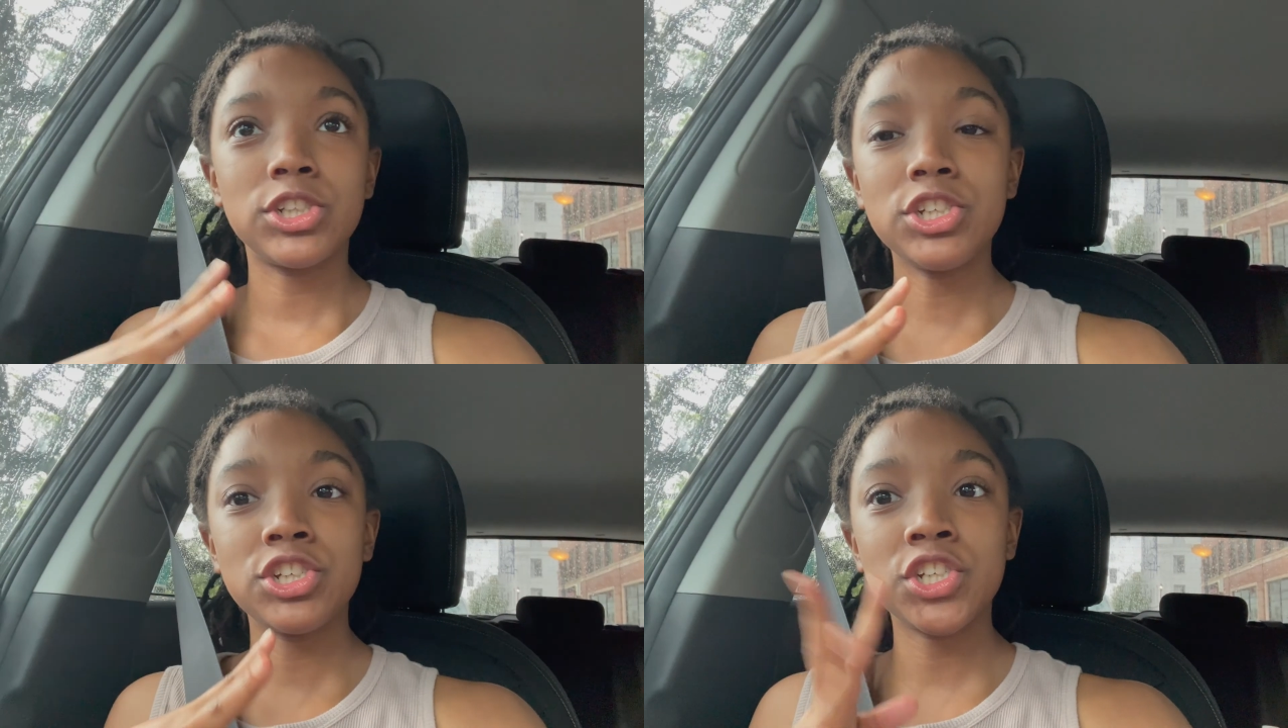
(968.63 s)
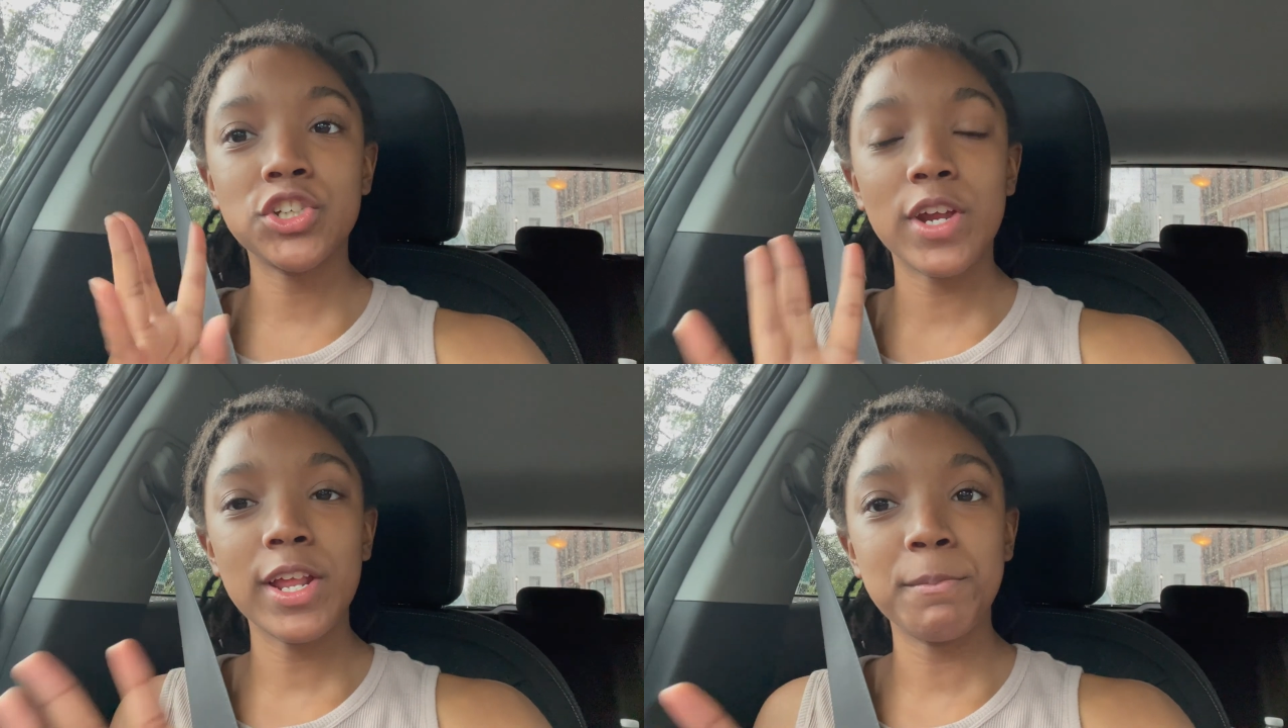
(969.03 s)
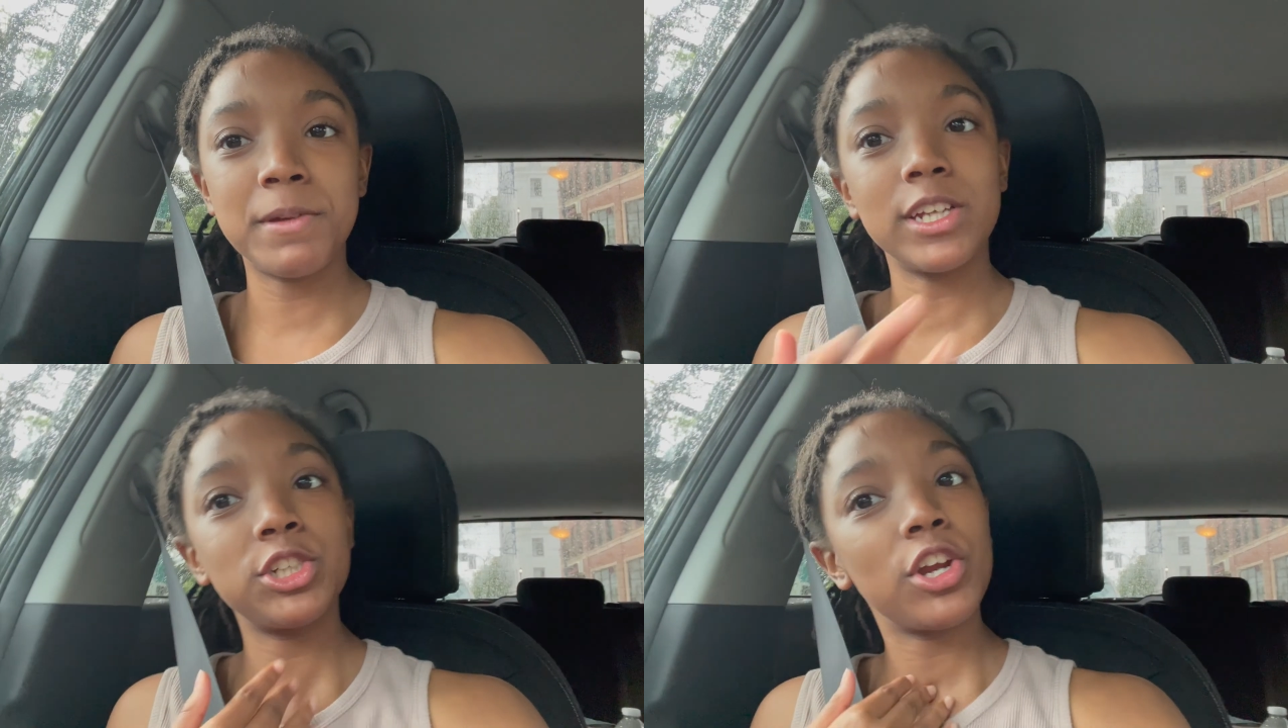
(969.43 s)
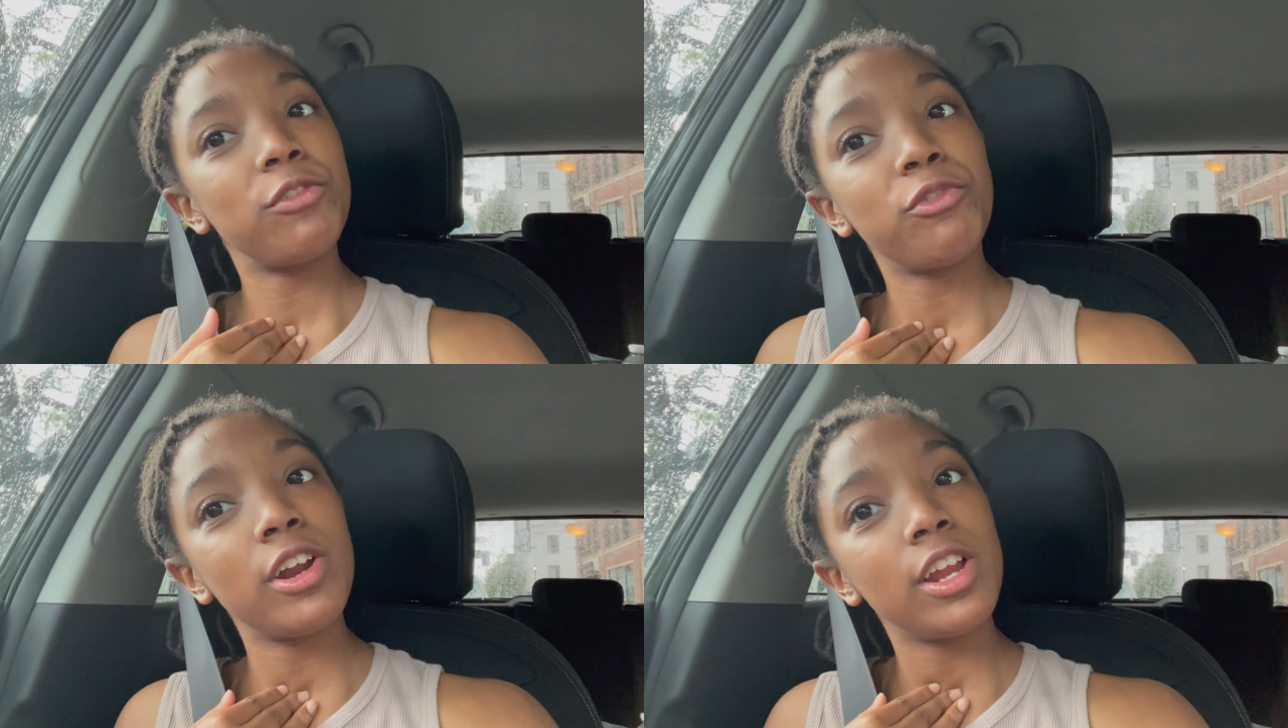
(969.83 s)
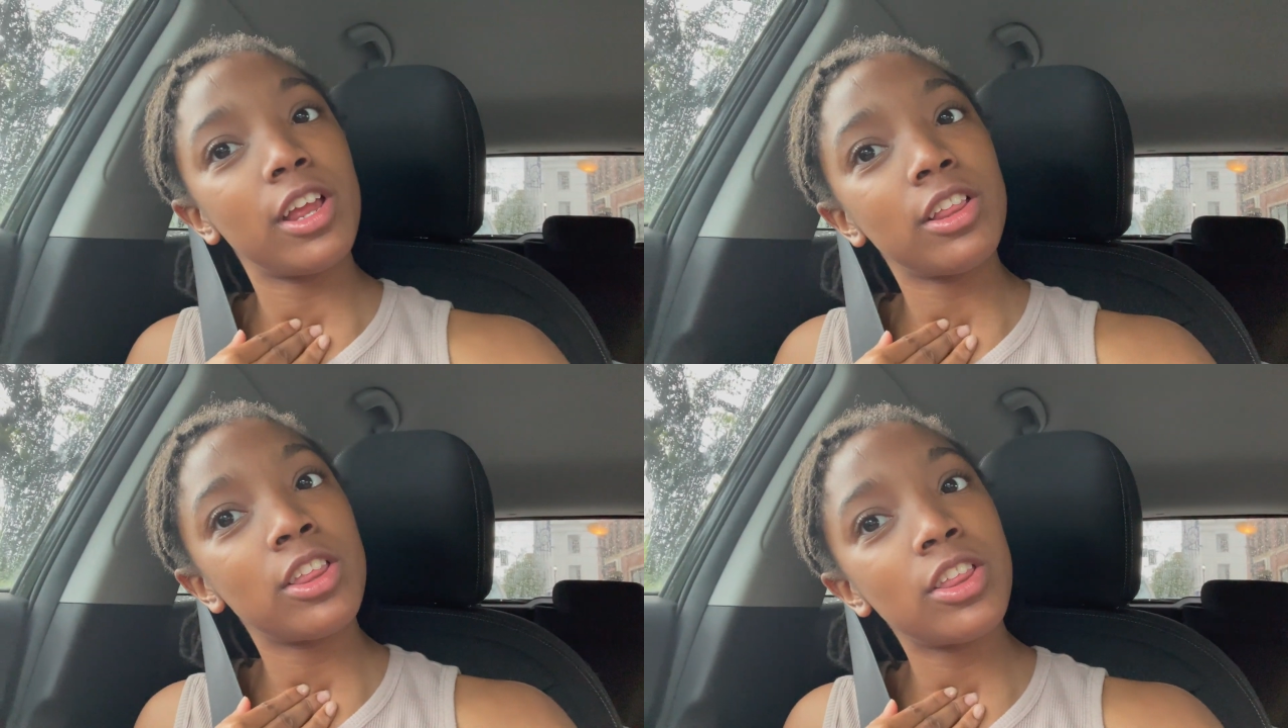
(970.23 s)
just straight up ditched her
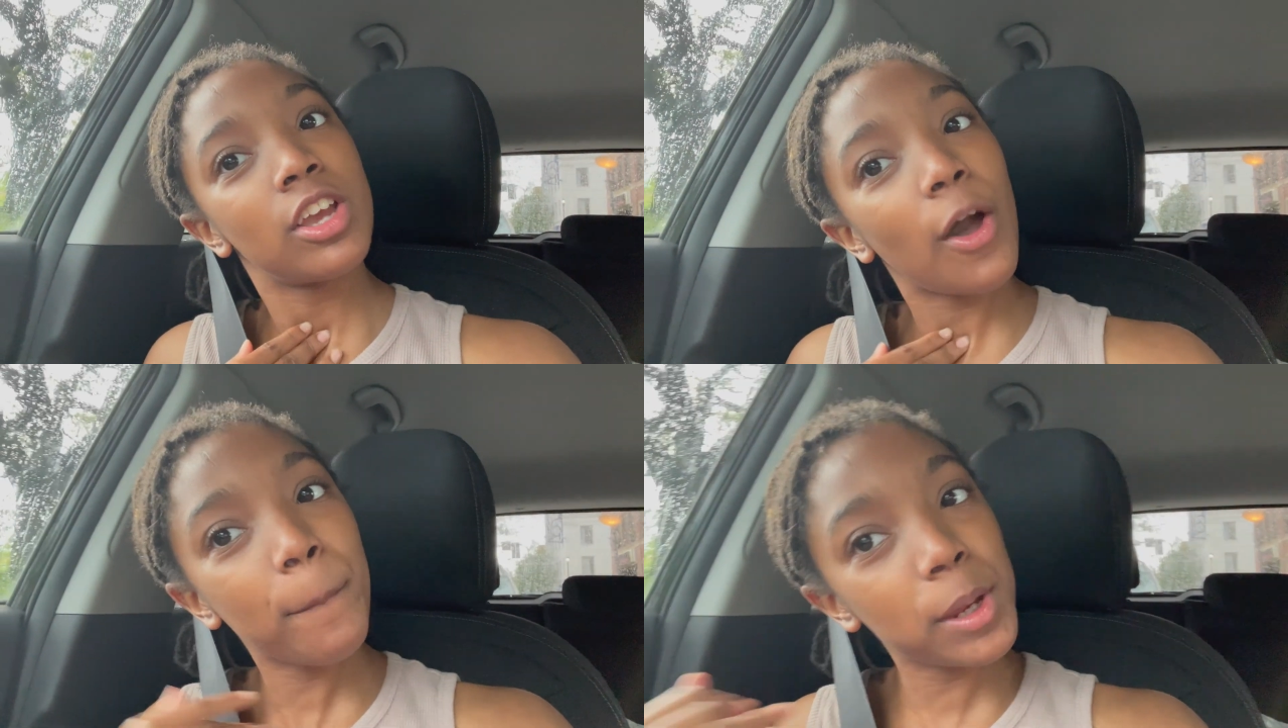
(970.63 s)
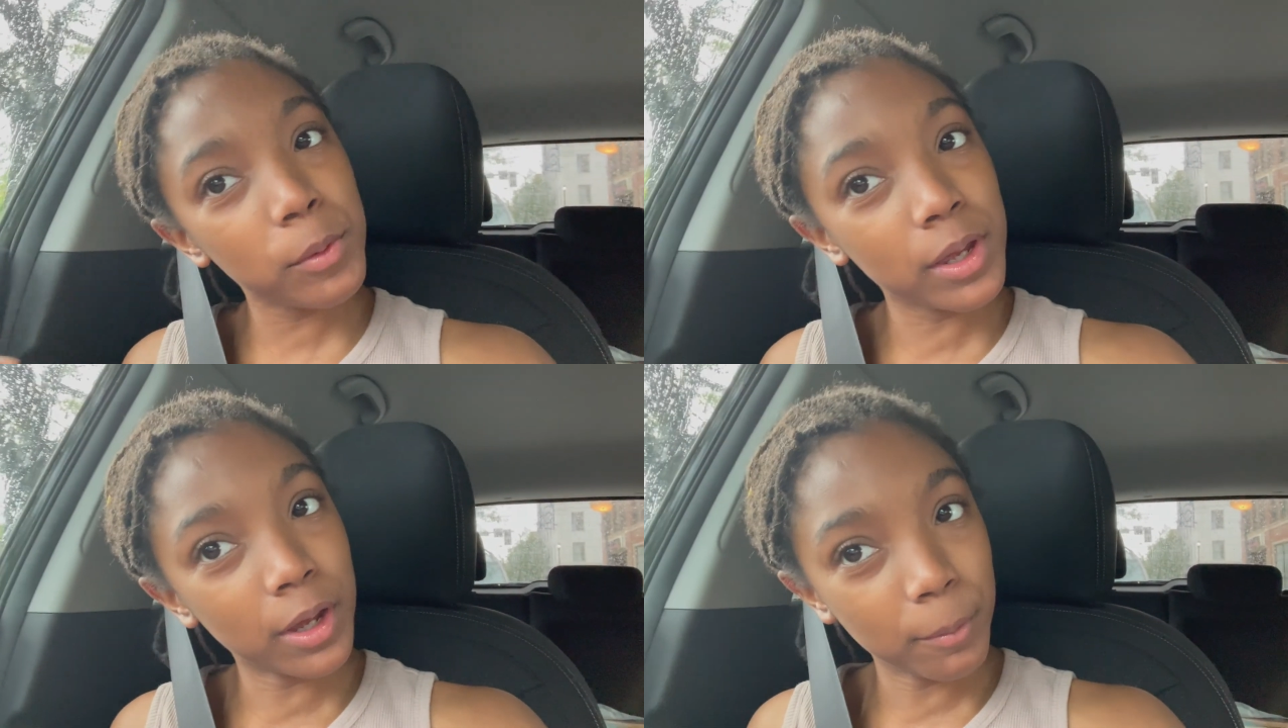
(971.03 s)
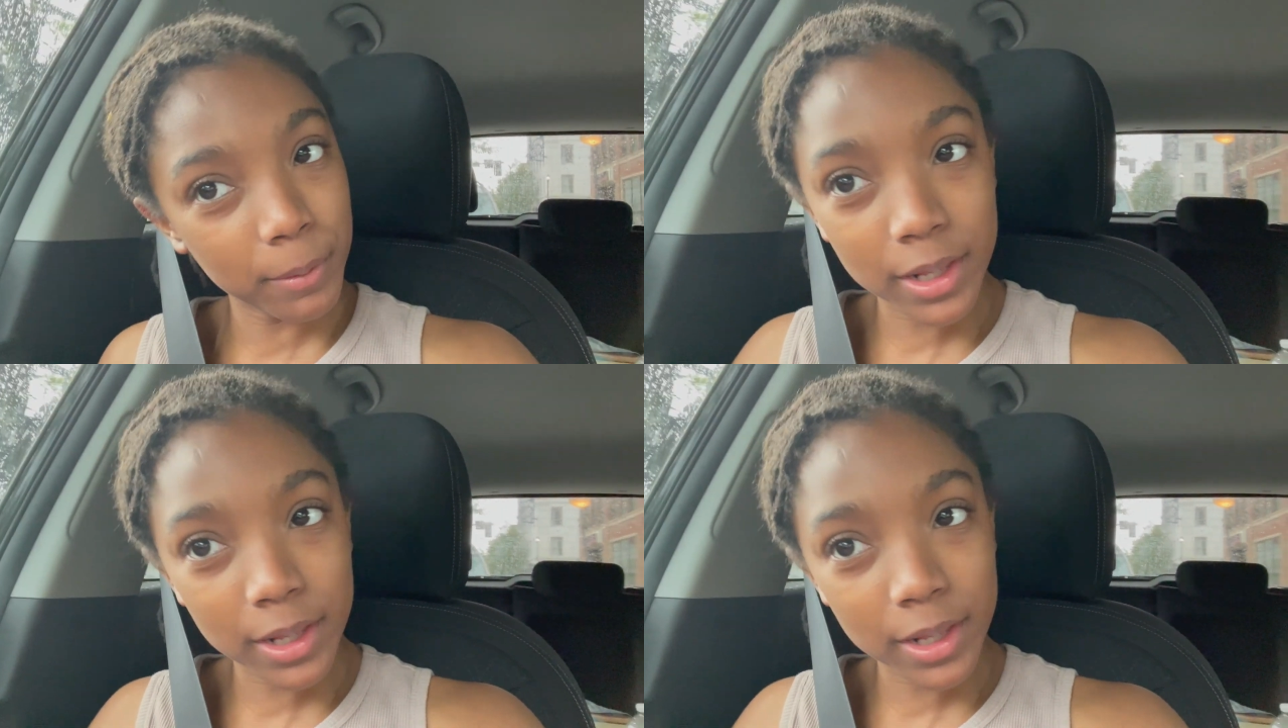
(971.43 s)
friends to go be with him.